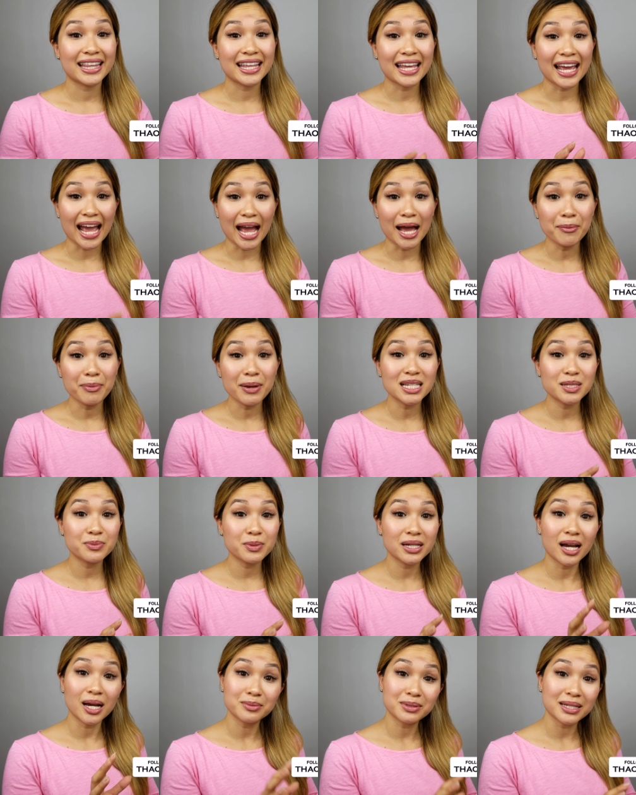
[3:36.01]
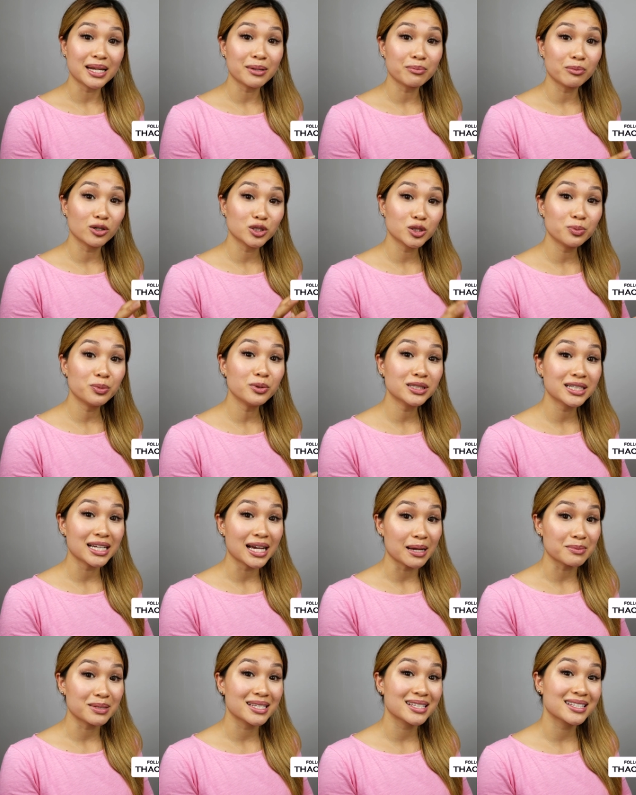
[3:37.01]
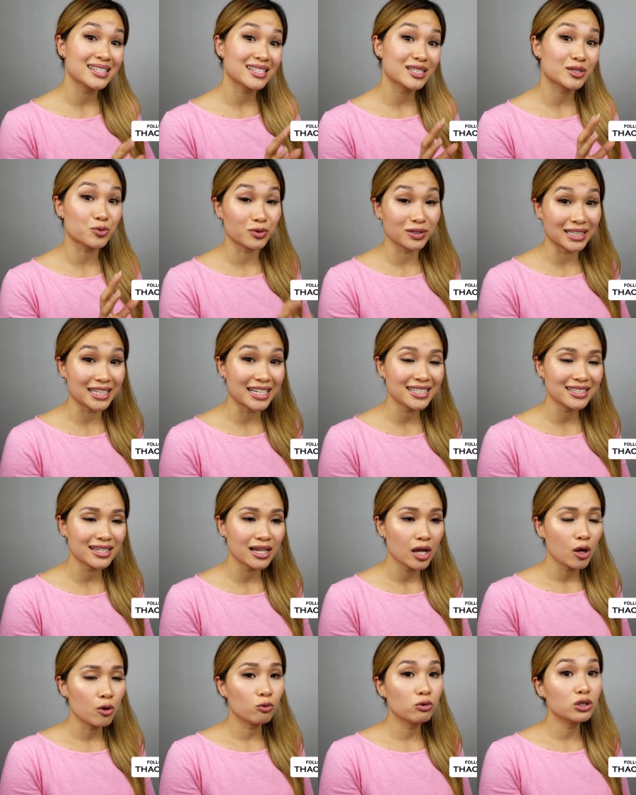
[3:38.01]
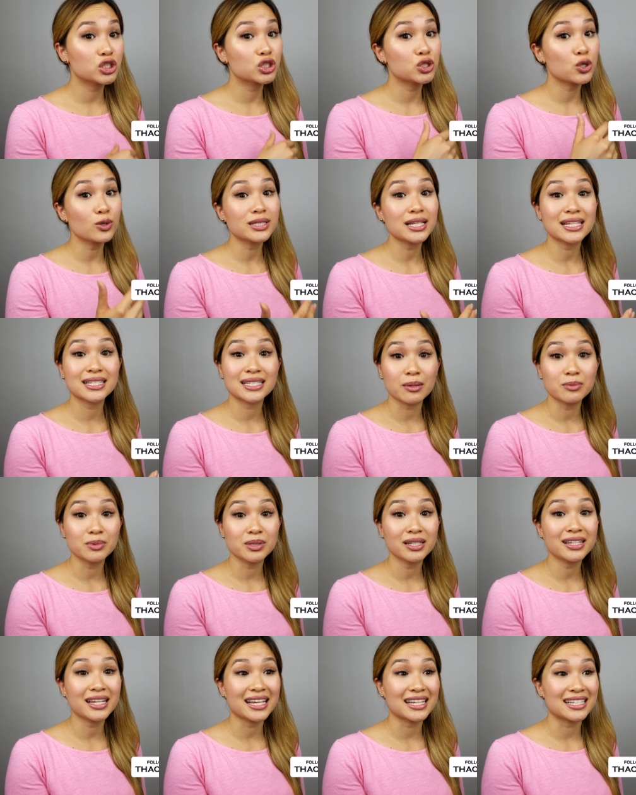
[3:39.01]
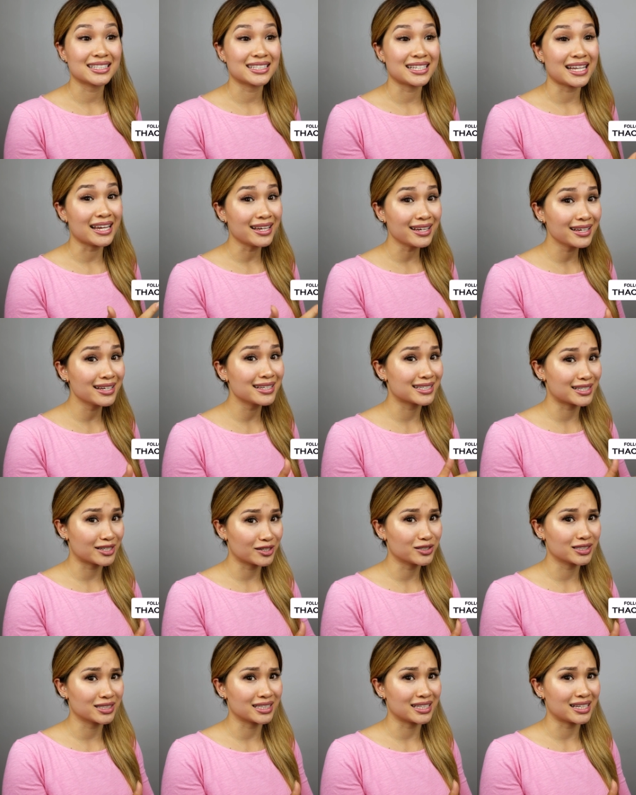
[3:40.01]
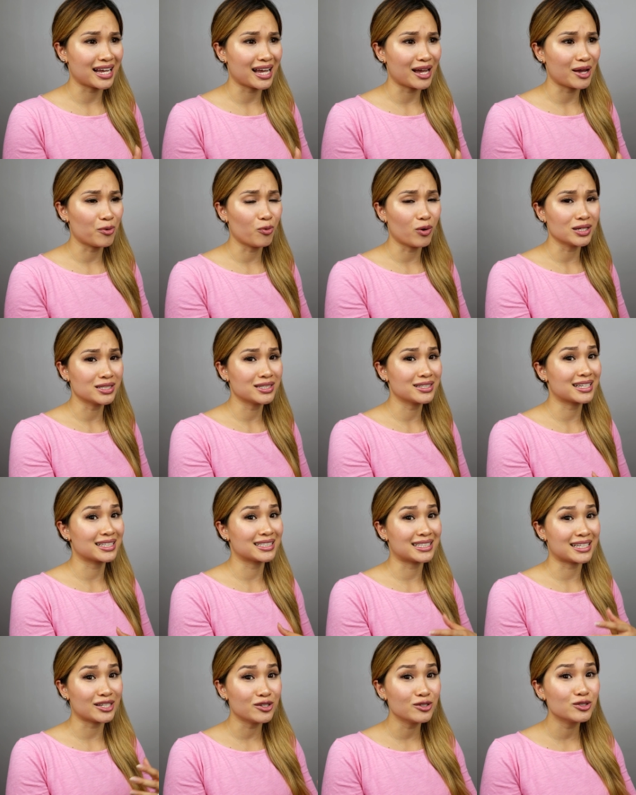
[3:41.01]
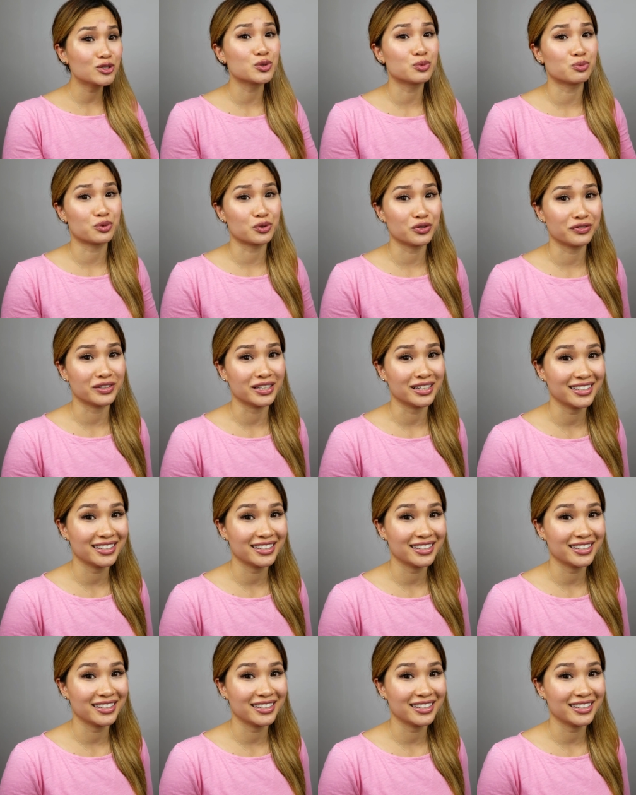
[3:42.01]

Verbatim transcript: The app has been updated multiple times since its release, which shows that Samsung is taking it seriously and wants to continue to improve